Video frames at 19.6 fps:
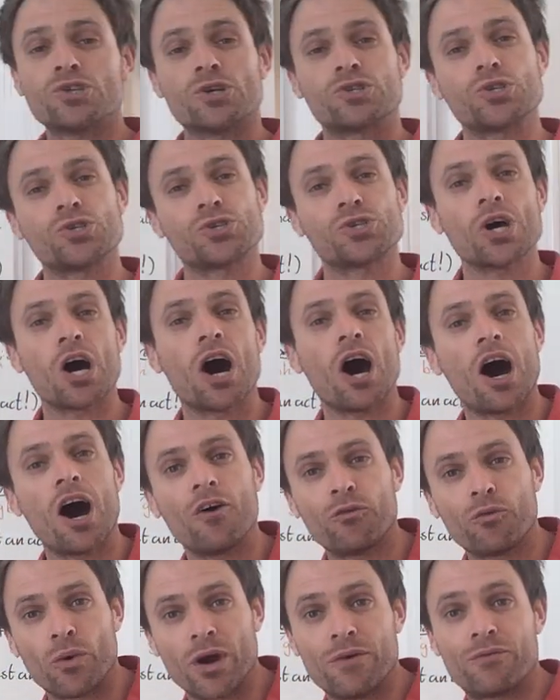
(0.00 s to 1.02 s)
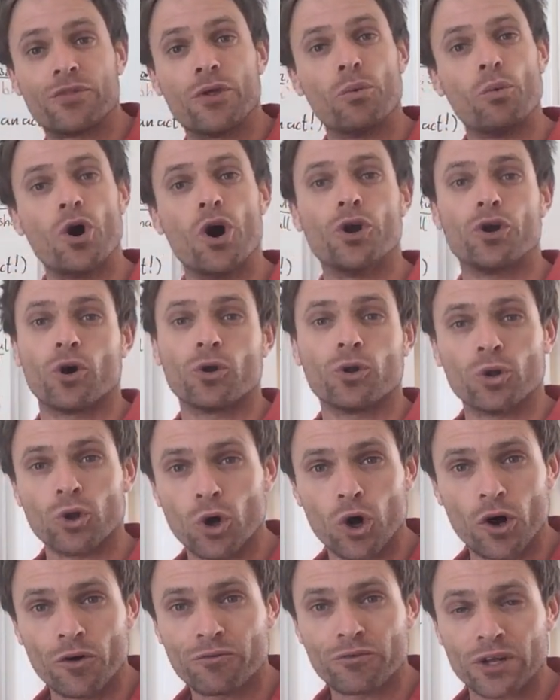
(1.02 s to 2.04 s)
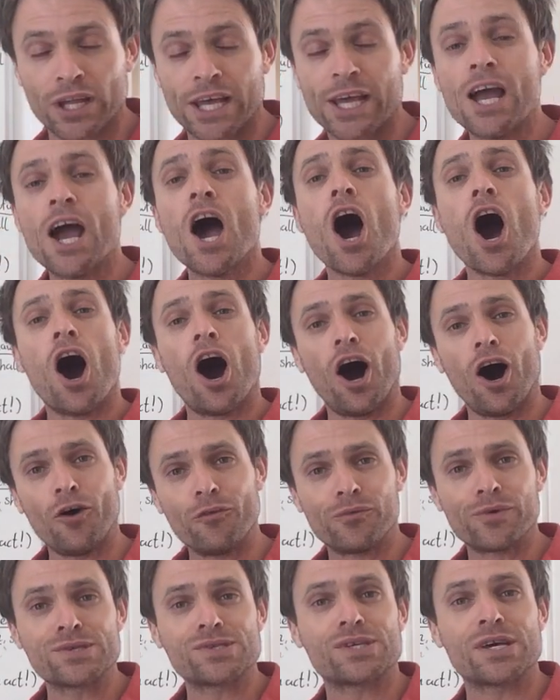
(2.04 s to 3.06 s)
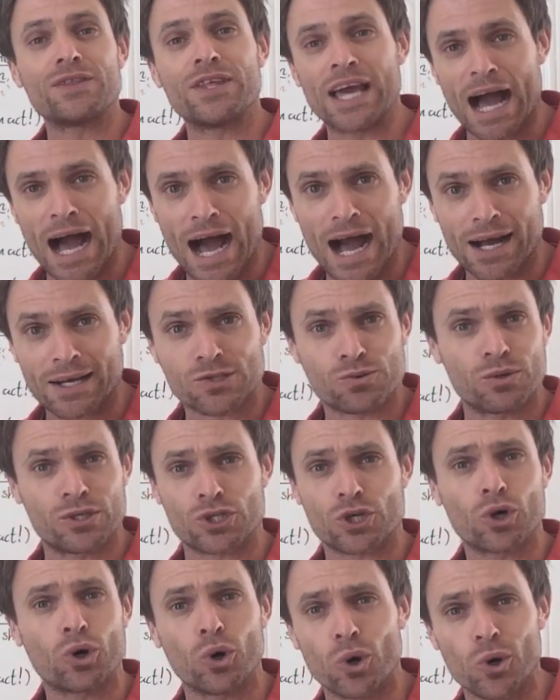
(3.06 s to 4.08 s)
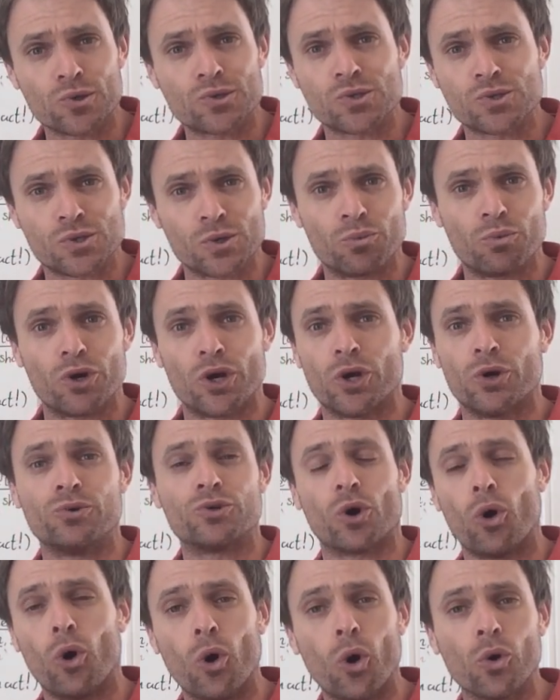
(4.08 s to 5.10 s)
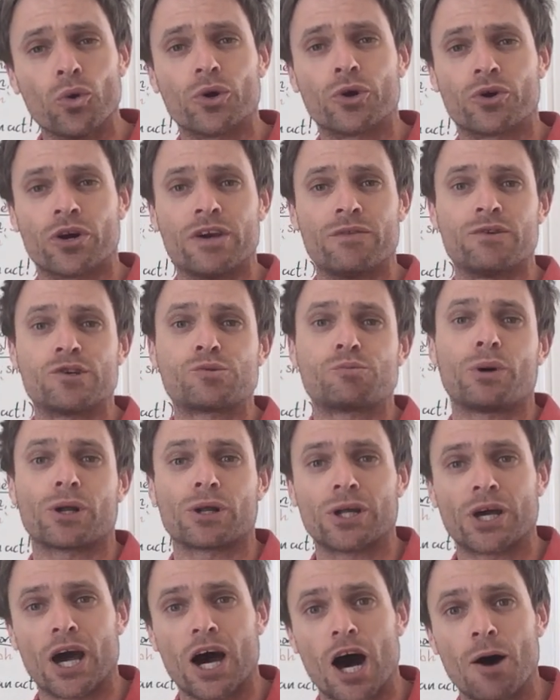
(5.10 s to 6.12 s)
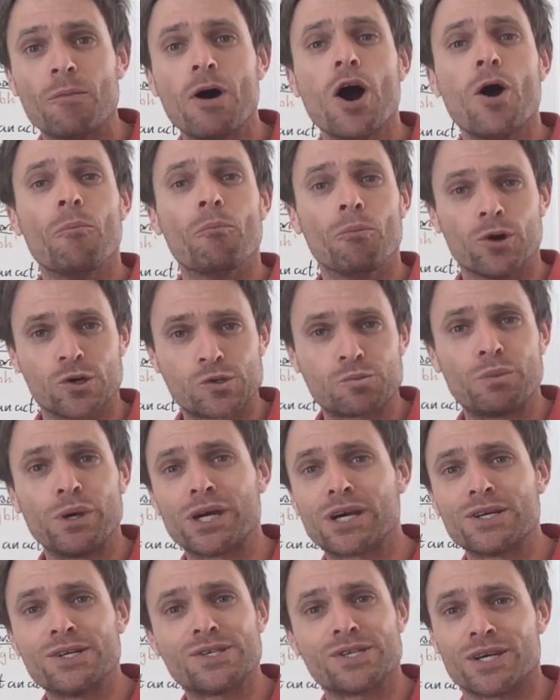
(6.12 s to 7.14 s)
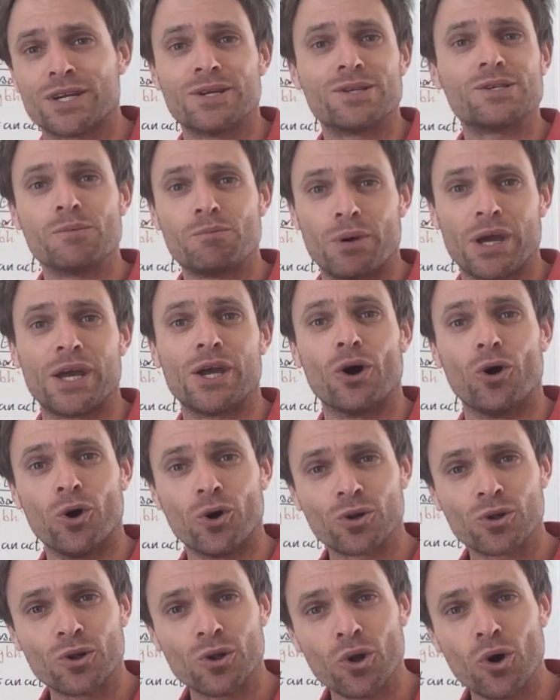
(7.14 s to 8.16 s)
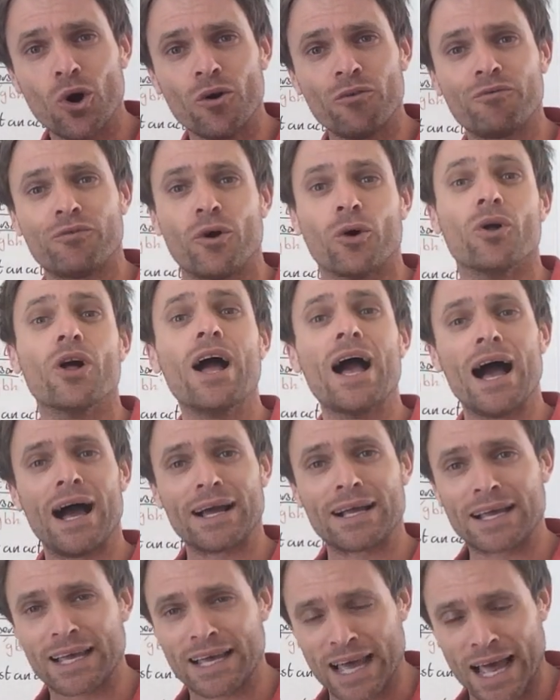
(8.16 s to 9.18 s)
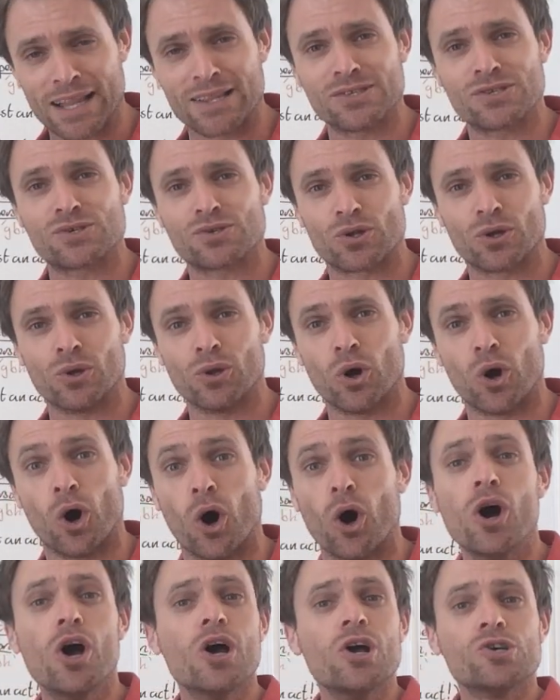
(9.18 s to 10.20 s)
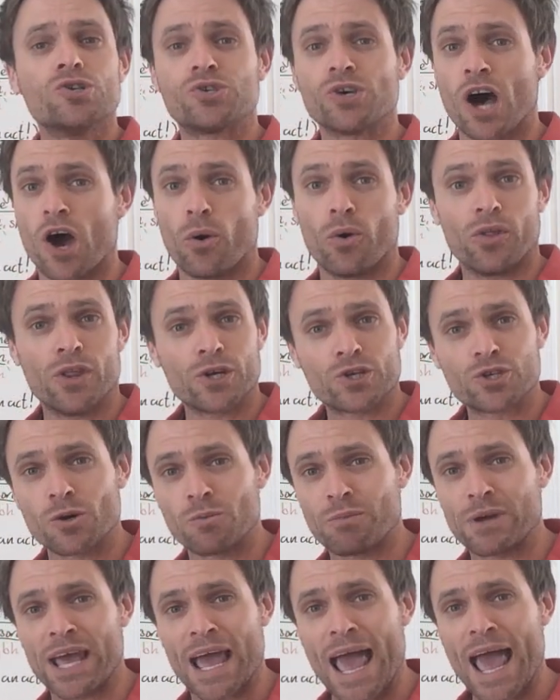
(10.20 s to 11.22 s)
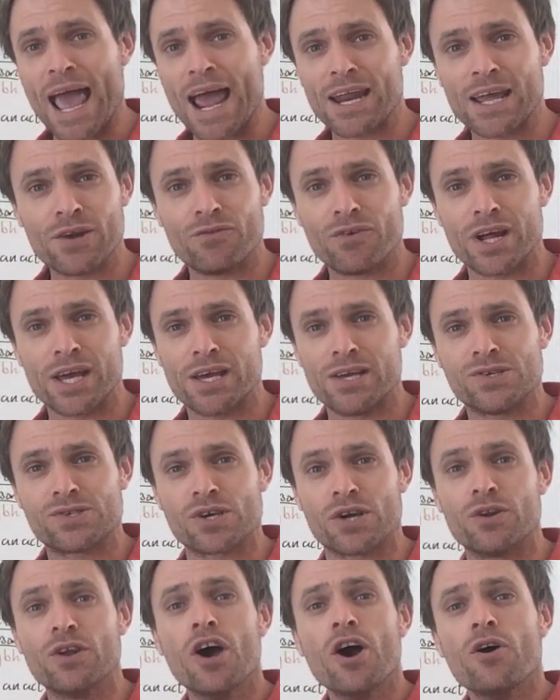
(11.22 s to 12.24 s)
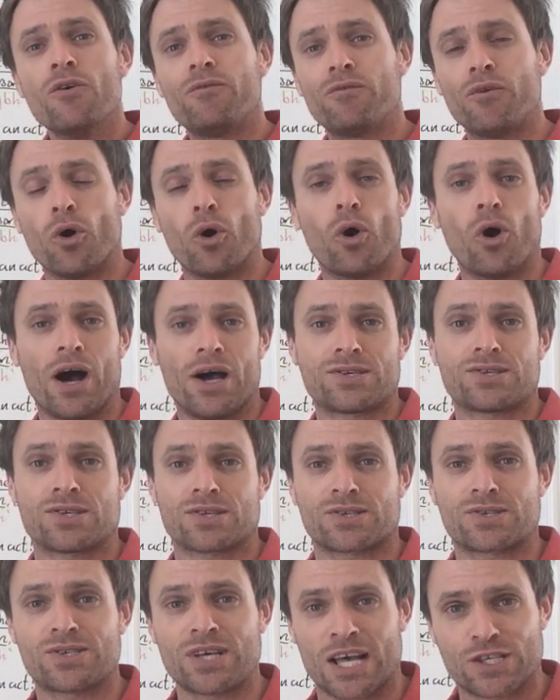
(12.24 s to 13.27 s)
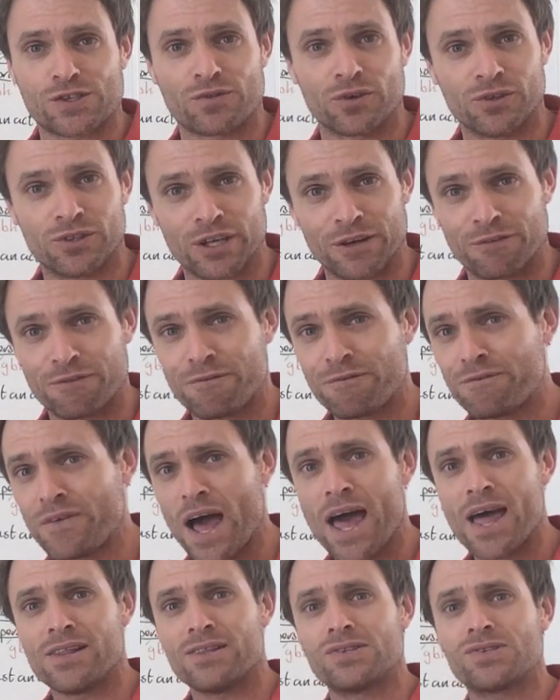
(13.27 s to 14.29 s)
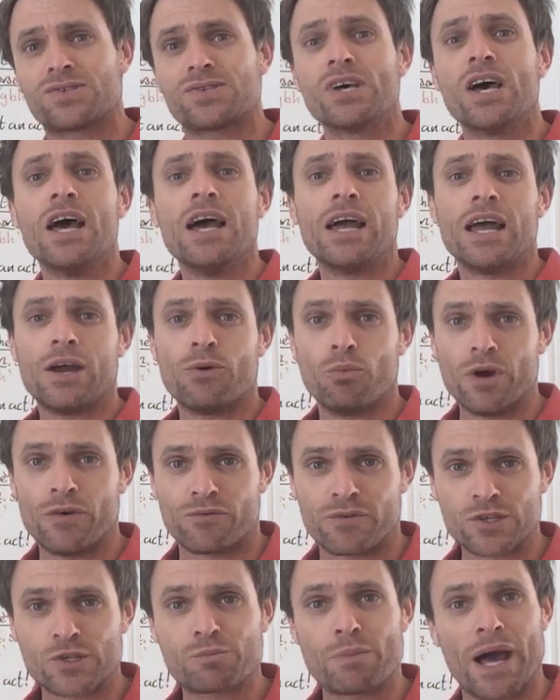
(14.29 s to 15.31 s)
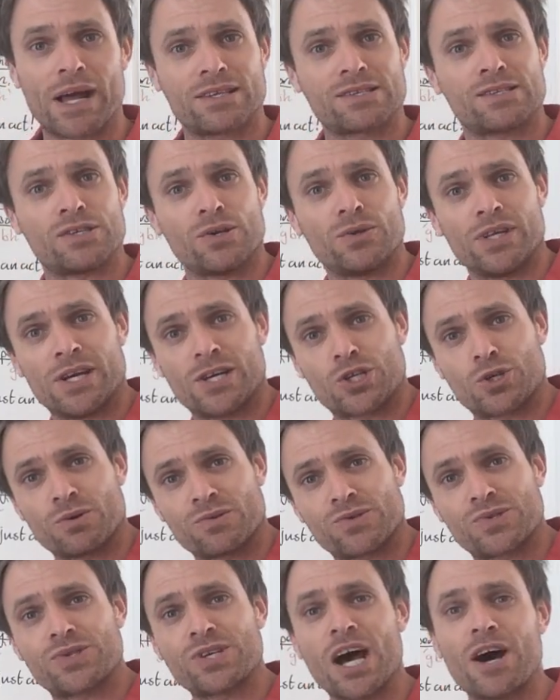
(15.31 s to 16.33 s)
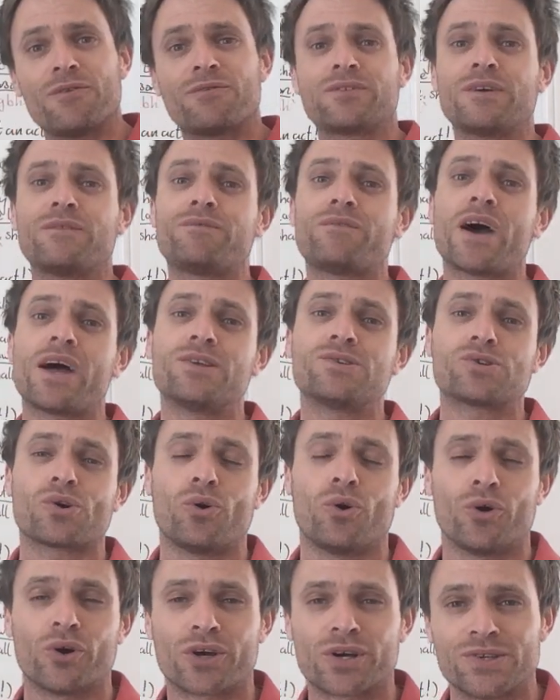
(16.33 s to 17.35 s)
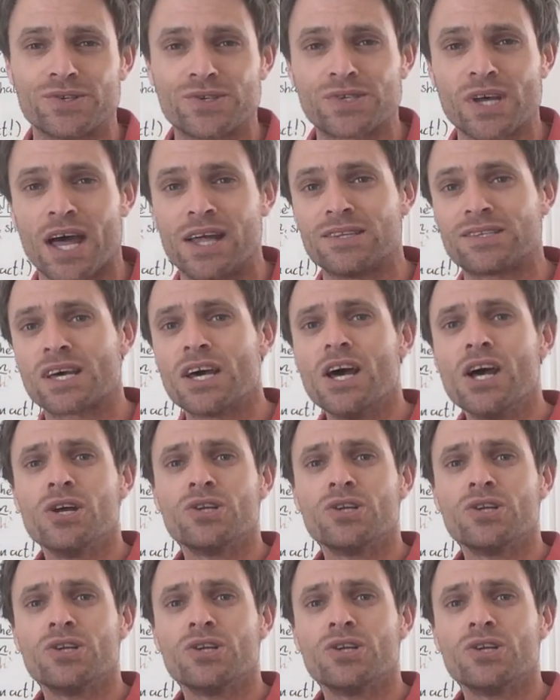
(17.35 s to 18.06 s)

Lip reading: So to start off with the word unlawfully, obviously the act which causes the wound or the grievous bodily harm must be considered to be unlawful, against the law. So there shouldn't be any reason for a successful defence with respect to the issue of self-defence or consent